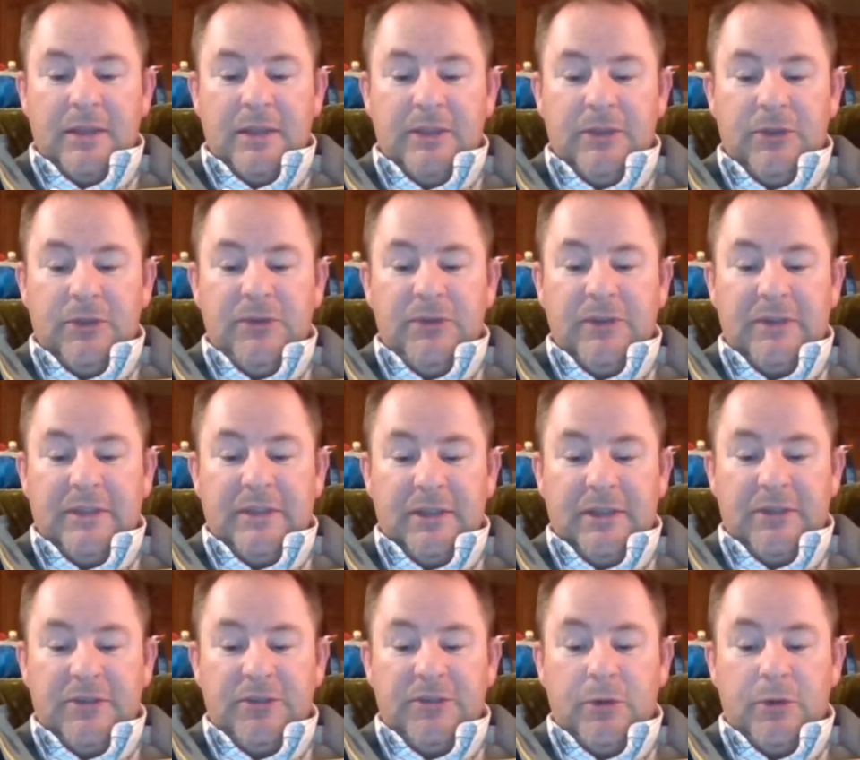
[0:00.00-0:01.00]
Use a
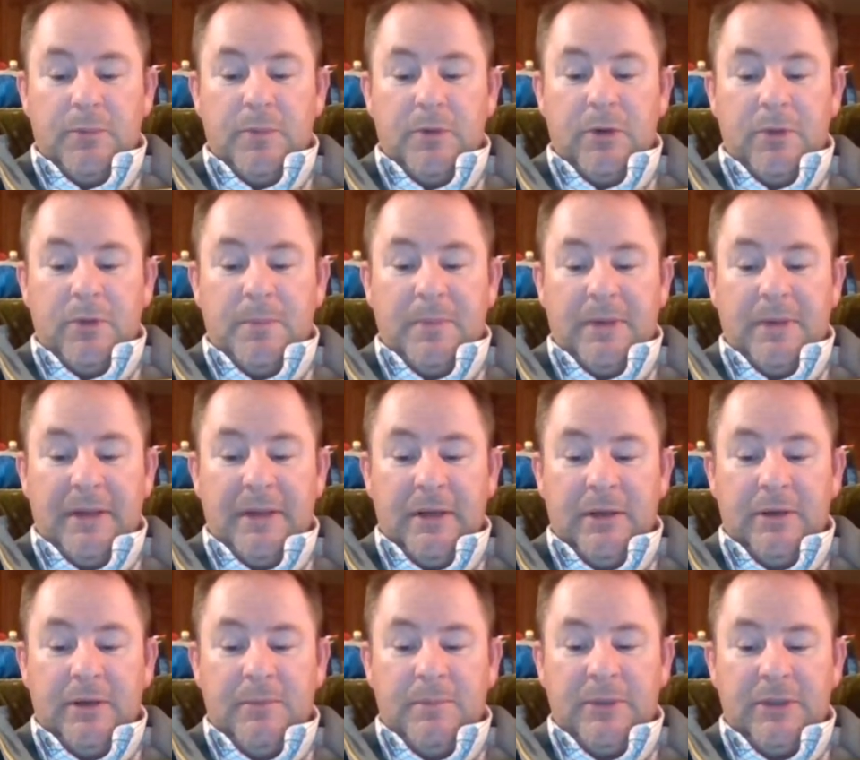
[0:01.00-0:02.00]
telescope or a
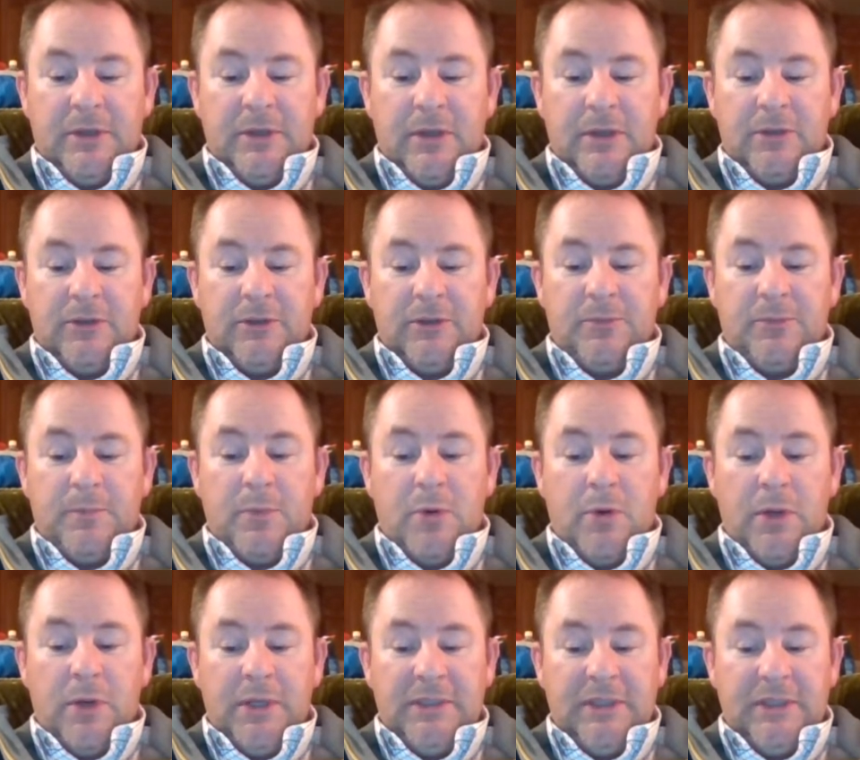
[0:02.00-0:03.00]
pair of binoculars
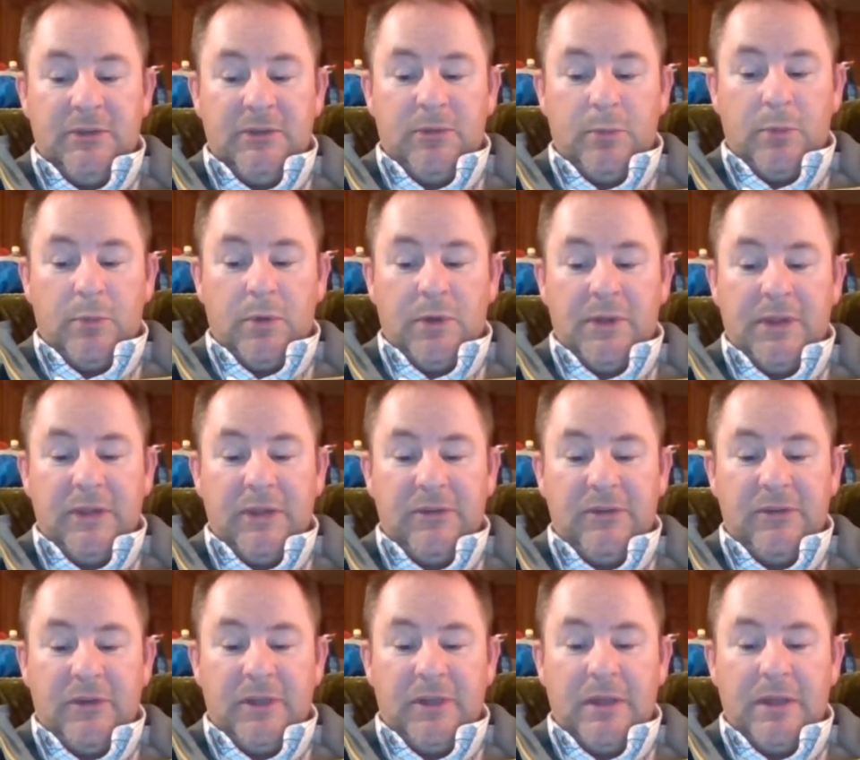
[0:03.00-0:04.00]
pointed toward the
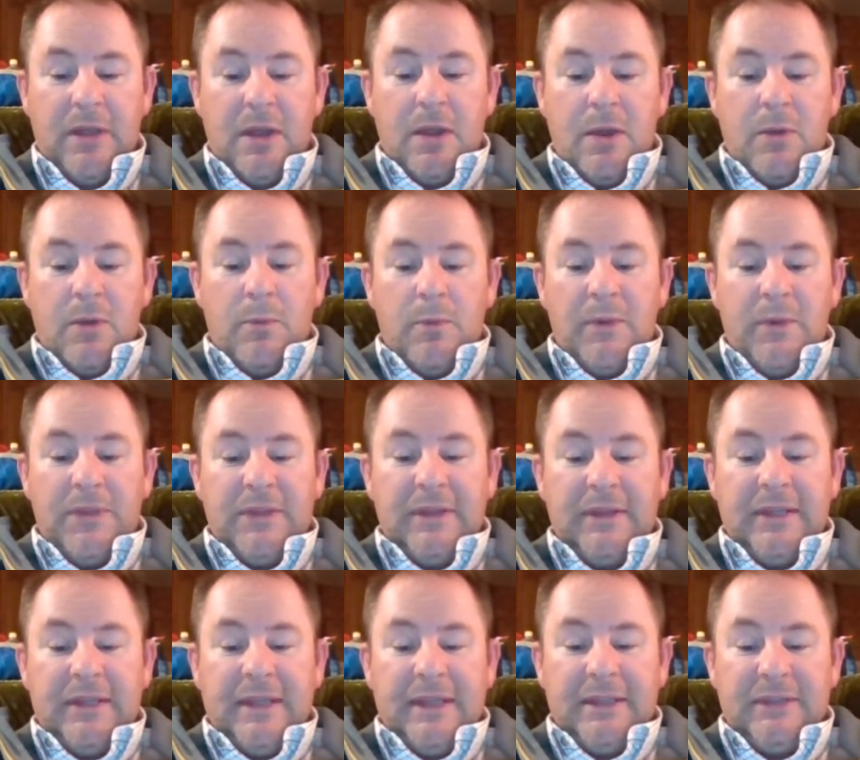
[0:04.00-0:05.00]
sun with the
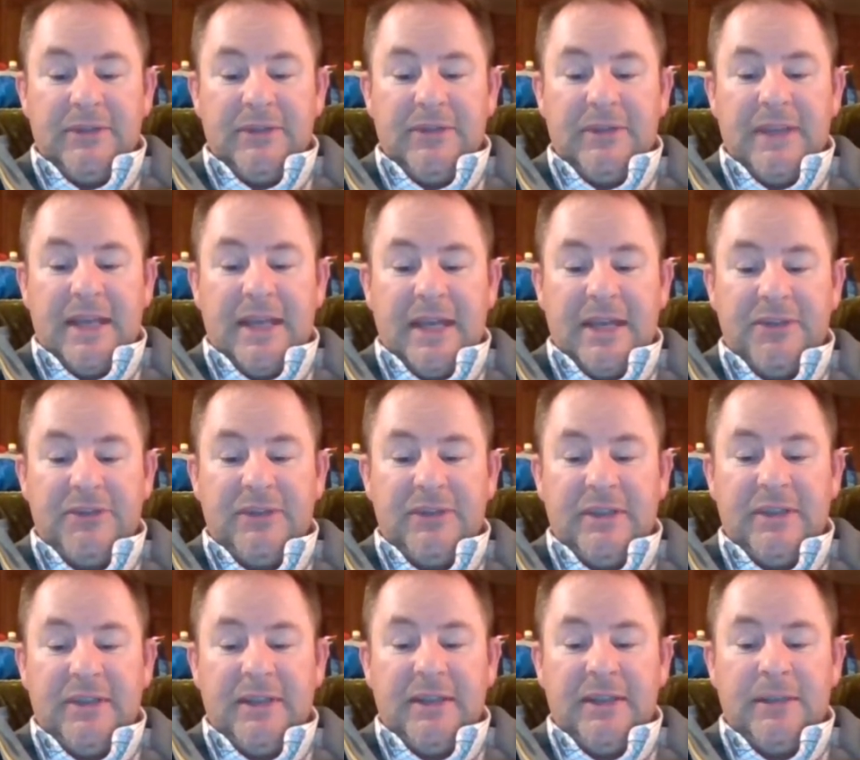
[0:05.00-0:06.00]
lens
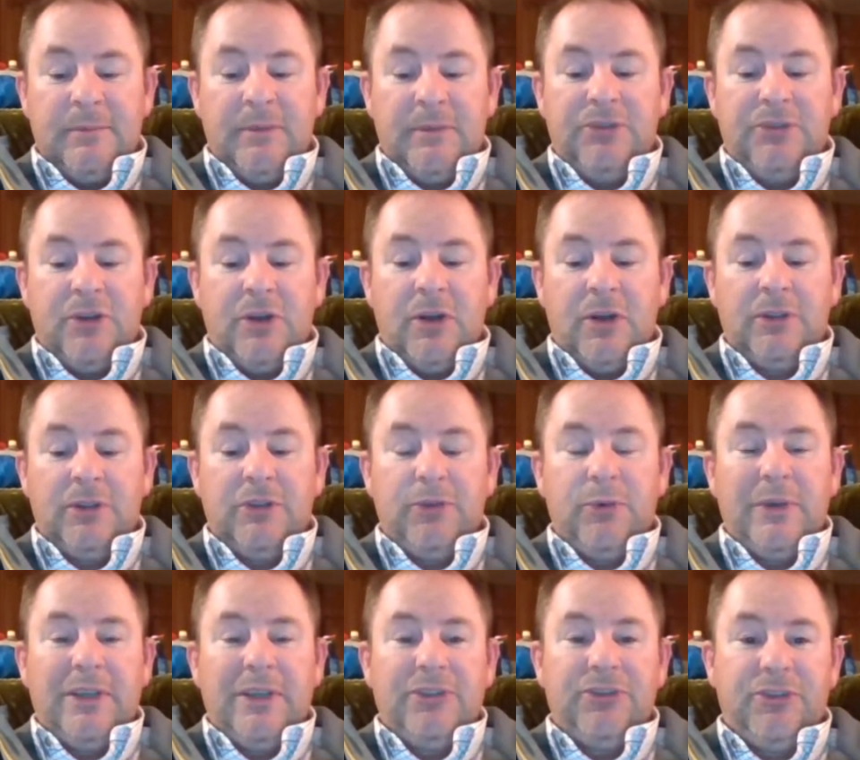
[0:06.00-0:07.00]
casting the image
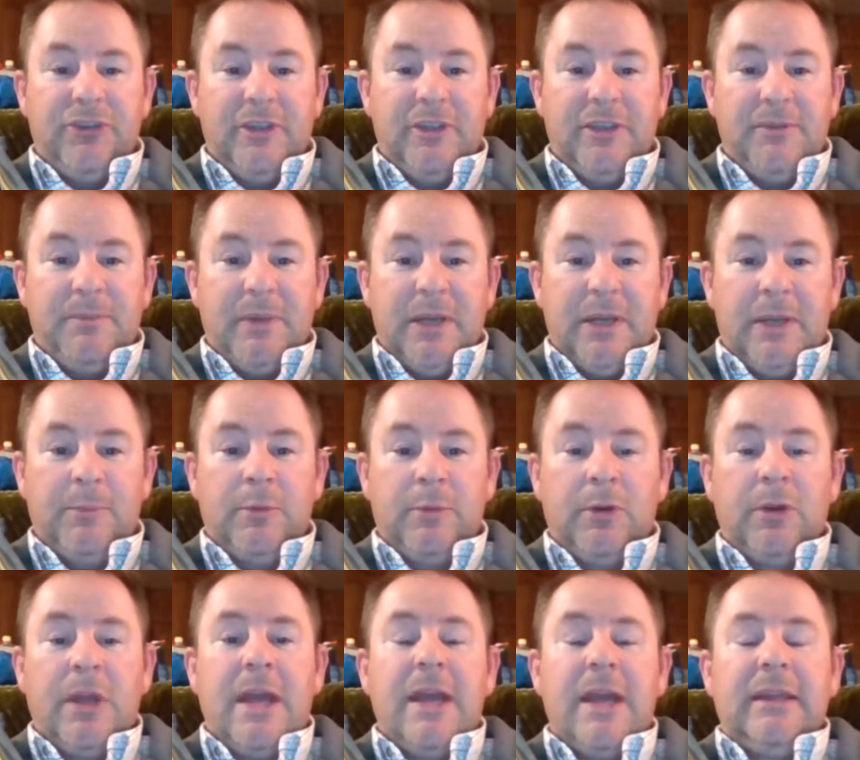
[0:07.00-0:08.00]
onto a sheet of paper.